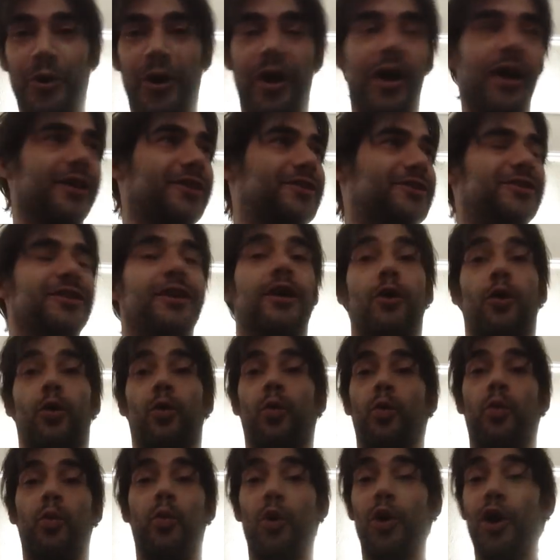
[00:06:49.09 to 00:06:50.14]
want?
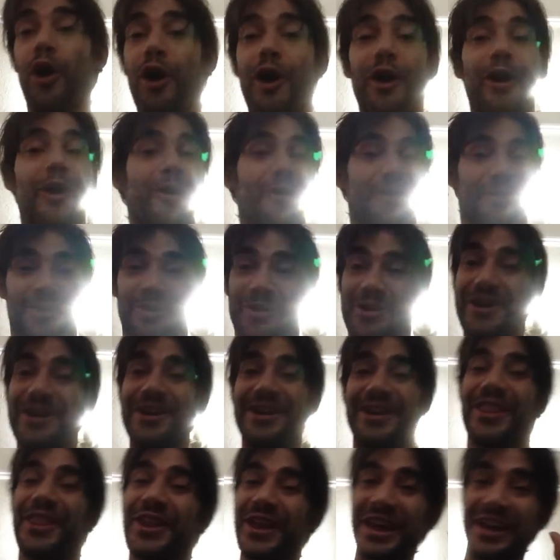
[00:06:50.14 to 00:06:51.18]

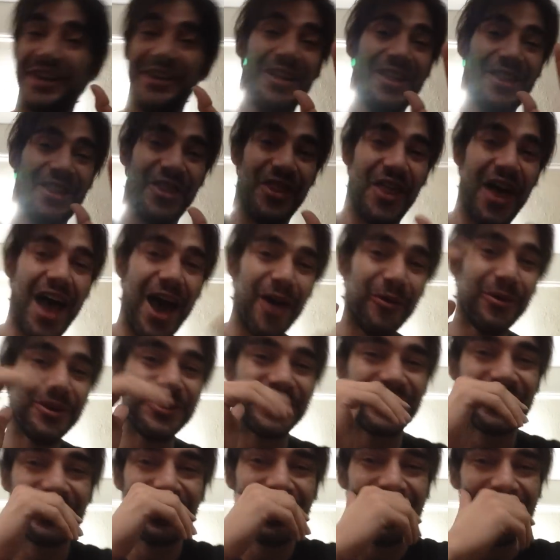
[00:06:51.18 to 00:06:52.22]
Whoa. Like, that
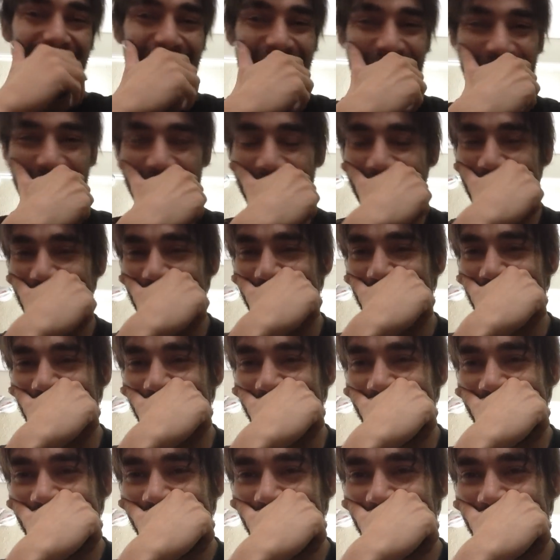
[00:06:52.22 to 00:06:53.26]
was,
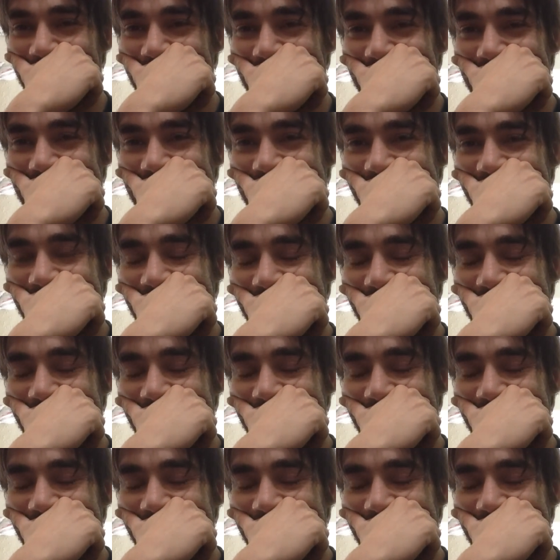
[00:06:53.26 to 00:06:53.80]
it was,